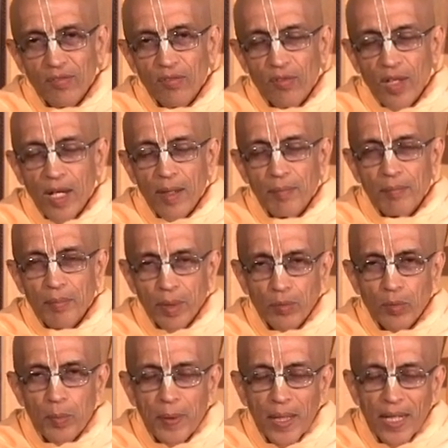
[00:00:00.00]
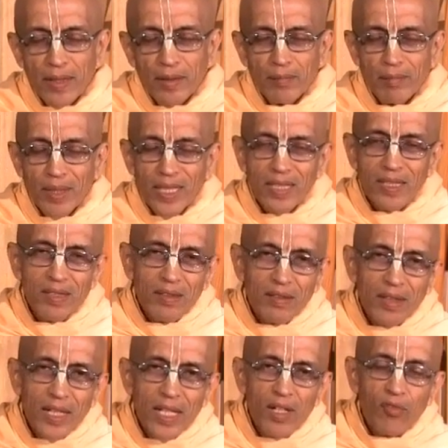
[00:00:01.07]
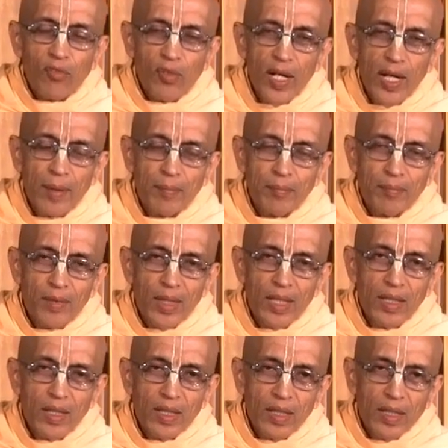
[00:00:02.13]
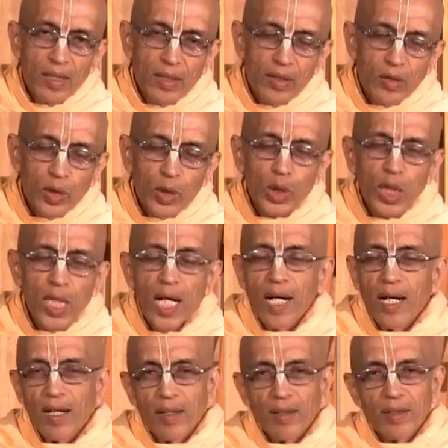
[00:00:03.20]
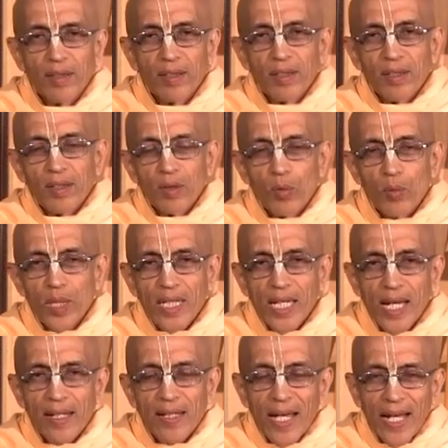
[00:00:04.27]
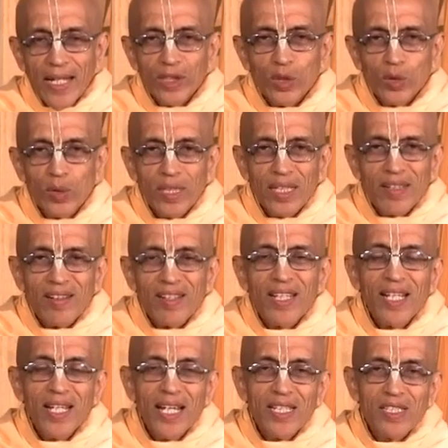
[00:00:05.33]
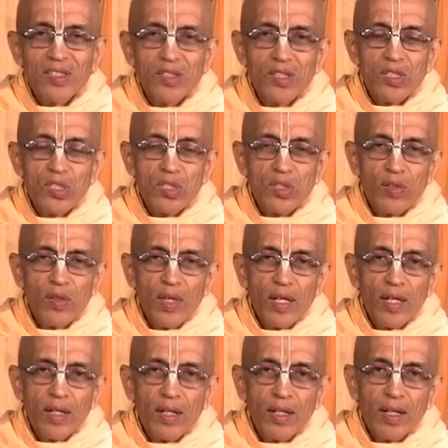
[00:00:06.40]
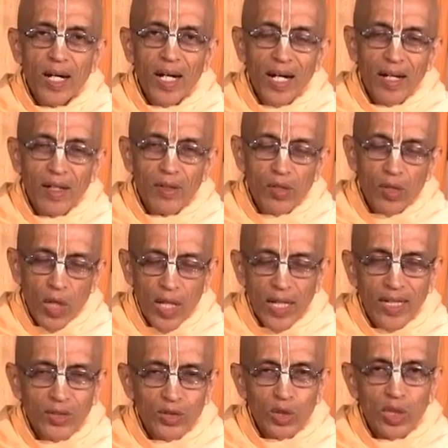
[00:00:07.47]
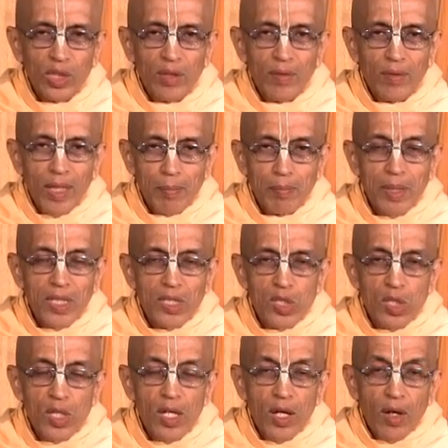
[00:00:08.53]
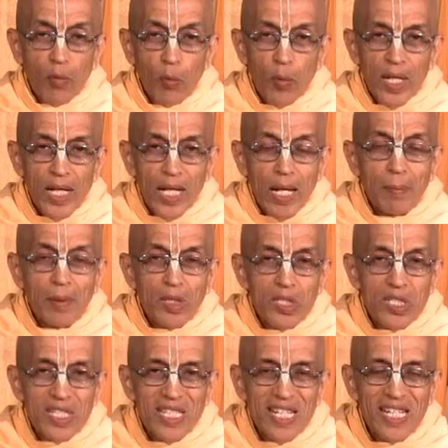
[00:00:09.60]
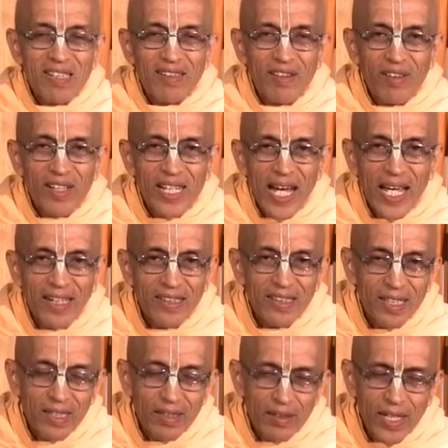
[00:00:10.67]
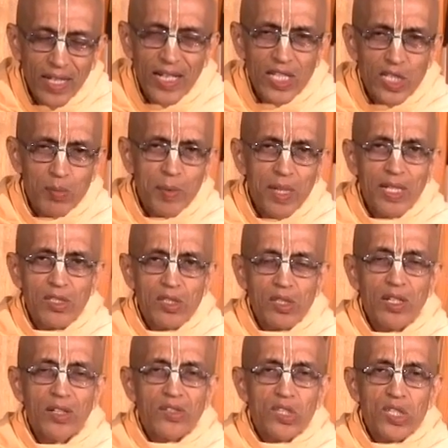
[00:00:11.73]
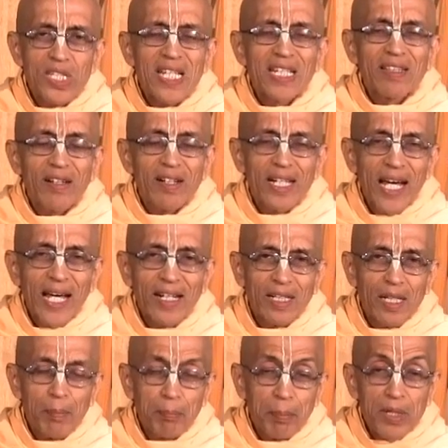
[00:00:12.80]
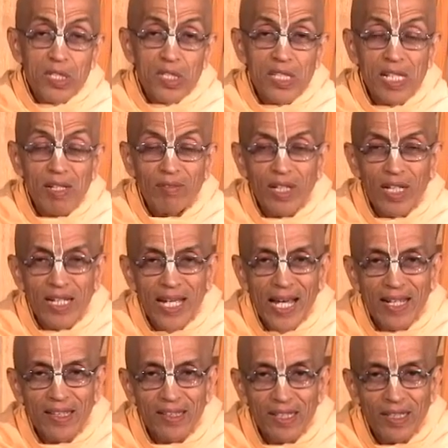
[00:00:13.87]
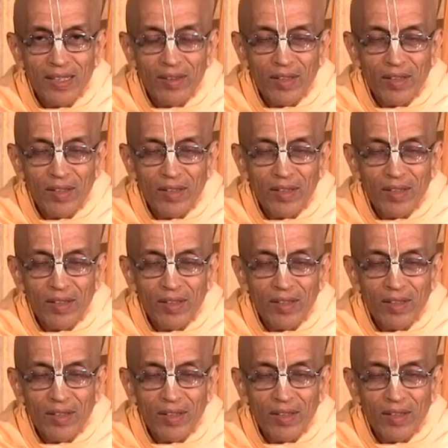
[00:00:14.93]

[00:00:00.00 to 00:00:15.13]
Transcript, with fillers: from Prabhupada, by hearing from uh, Krishna, we can actually realize this knowledge. That means we are able to see the reality. Realize means see the reality, perceive the reality.